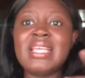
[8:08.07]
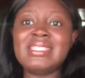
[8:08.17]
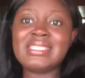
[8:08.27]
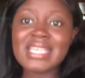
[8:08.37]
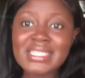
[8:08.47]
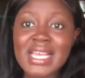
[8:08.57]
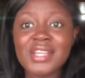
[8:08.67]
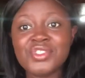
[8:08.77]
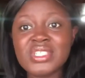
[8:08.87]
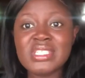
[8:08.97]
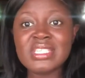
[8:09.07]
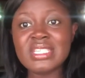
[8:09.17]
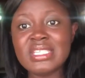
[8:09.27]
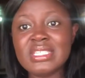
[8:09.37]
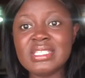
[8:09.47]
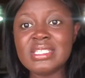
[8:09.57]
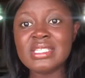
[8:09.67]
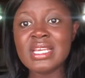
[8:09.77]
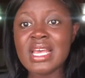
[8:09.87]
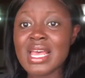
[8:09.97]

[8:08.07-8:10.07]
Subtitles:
600 cedis